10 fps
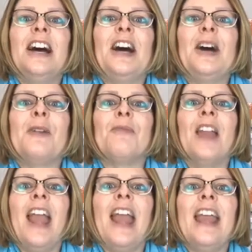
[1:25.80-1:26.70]

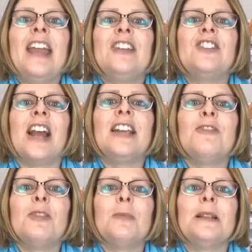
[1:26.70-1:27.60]
Hey, Jackie
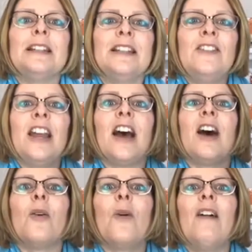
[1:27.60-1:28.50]
from
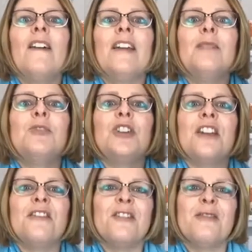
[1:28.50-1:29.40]
Bolivia, welcome.
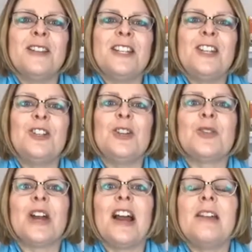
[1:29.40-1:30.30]
Jennifer from the Teaching
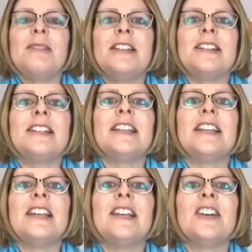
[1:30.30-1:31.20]
Tribe
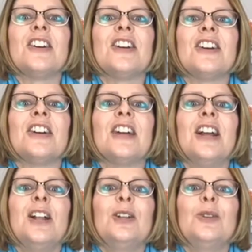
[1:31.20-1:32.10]
is here.
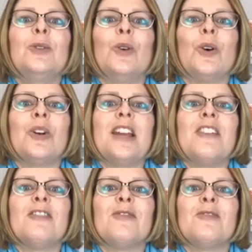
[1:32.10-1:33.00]
Lori
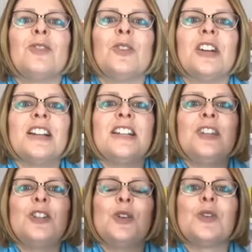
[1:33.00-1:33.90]
from Florida
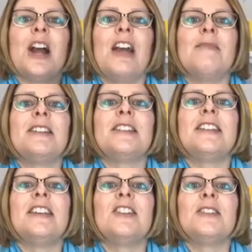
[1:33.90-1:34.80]
Teaching Tribe is here.